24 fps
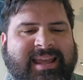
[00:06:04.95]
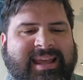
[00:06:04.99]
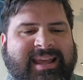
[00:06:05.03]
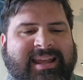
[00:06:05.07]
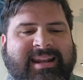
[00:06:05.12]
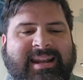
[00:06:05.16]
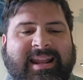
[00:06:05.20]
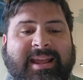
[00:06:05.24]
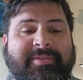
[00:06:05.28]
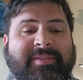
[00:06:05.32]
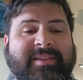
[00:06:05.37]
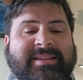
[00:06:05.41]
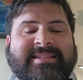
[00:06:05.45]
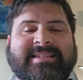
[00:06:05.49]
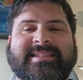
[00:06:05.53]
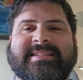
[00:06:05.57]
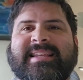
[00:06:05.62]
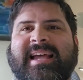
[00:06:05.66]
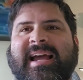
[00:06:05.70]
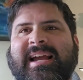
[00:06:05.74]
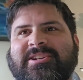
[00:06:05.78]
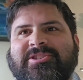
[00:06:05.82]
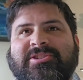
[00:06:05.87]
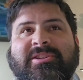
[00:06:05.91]
and this is
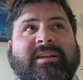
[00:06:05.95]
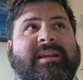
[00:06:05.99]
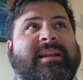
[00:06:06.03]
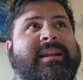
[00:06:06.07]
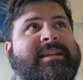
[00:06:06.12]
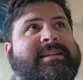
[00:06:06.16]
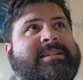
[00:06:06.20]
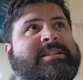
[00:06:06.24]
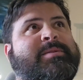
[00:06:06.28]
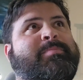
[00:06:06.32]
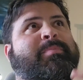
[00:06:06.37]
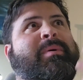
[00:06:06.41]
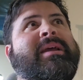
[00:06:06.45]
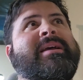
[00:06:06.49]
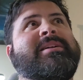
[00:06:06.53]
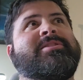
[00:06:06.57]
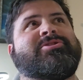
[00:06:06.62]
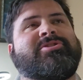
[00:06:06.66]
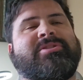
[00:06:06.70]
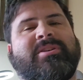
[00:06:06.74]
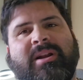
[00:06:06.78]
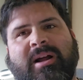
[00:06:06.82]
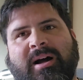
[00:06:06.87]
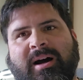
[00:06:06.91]
actually an
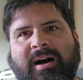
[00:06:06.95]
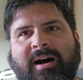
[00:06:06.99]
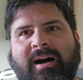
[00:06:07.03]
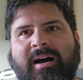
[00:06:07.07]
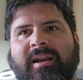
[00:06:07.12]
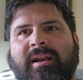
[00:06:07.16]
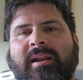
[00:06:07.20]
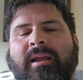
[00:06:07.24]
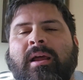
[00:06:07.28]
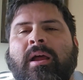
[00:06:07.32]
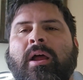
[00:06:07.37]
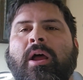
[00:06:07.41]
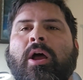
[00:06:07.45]
expansion on